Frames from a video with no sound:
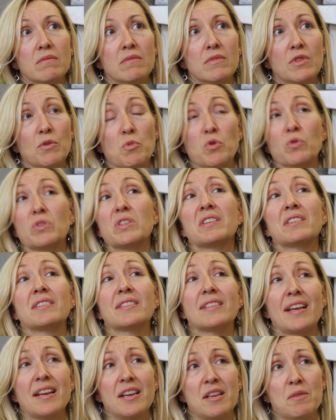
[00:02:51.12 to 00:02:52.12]
The most
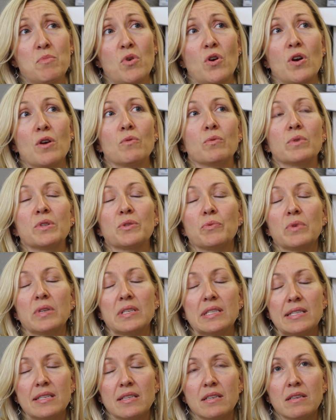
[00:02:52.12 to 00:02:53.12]
exciting part was
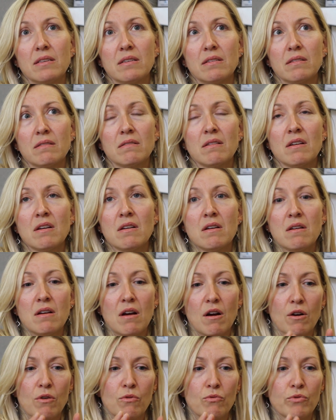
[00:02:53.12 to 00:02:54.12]
when seeing
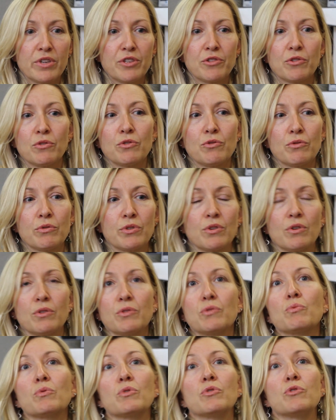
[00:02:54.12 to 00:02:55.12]
our research
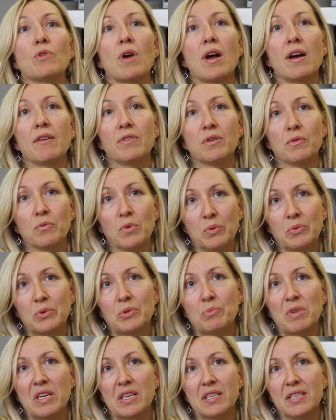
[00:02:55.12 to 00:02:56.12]
results were driving what was
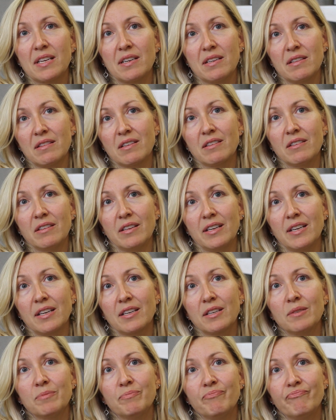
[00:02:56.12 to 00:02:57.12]
being done in the
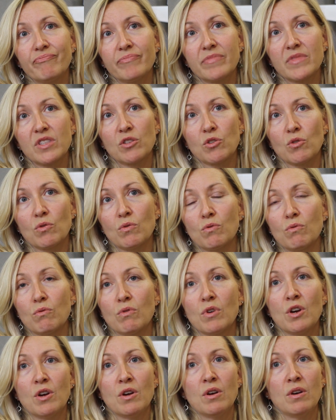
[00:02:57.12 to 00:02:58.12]
clinic. So
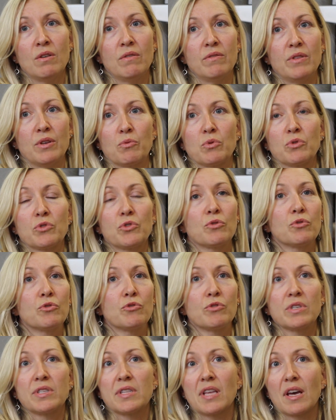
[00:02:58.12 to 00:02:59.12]
there were
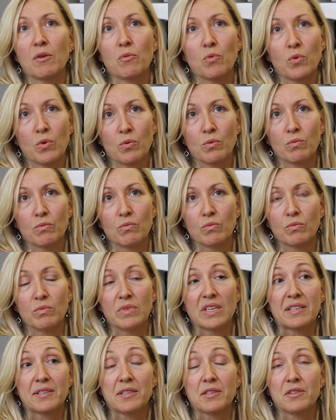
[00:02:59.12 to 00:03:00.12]
surgeries that weren't
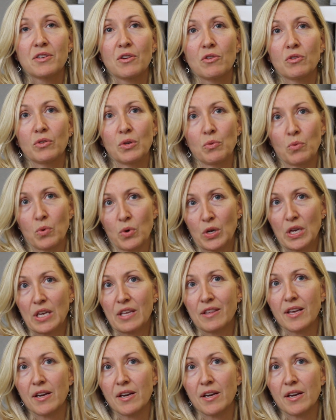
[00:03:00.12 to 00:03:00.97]
necessarily working